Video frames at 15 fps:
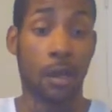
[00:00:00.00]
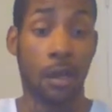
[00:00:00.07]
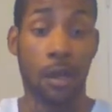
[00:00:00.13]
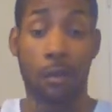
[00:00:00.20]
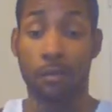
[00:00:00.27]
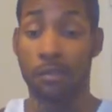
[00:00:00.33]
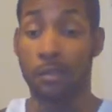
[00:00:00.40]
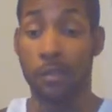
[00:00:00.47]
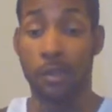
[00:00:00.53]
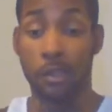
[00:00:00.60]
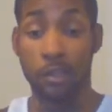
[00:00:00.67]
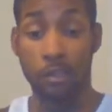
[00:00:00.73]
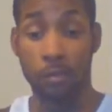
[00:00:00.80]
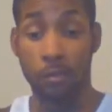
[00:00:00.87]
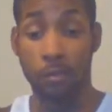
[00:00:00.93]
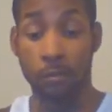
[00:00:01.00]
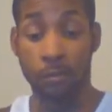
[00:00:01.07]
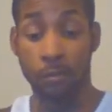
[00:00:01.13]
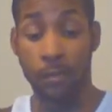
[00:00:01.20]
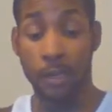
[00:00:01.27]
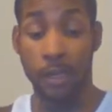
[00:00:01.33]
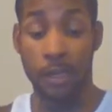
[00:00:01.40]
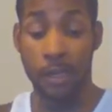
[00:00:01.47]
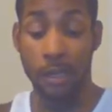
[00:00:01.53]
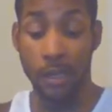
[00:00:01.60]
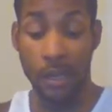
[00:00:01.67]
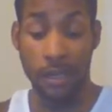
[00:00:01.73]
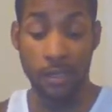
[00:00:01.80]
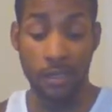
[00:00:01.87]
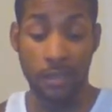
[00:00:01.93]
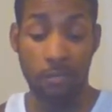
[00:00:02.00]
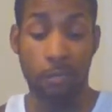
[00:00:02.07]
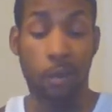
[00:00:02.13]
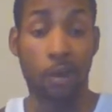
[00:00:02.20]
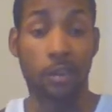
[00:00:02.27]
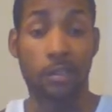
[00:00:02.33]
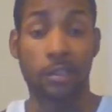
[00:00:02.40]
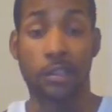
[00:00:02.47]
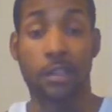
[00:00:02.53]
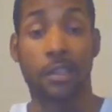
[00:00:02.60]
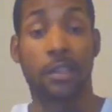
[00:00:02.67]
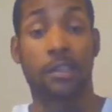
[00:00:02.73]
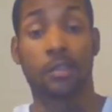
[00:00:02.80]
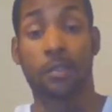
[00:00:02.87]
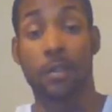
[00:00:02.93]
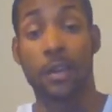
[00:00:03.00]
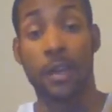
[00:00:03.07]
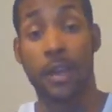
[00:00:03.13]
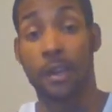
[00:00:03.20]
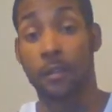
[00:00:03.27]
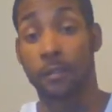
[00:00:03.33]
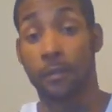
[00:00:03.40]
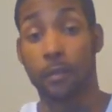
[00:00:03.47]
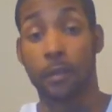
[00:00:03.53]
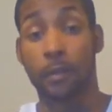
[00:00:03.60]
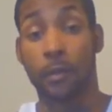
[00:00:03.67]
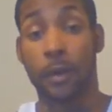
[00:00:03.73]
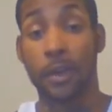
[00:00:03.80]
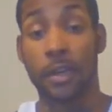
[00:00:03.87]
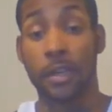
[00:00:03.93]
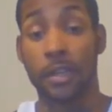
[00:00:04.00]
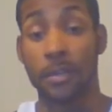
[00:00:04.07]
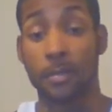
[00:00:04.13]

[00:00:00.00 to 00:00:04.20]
I was over there shooting, and he had just bought his gun, so he had a free range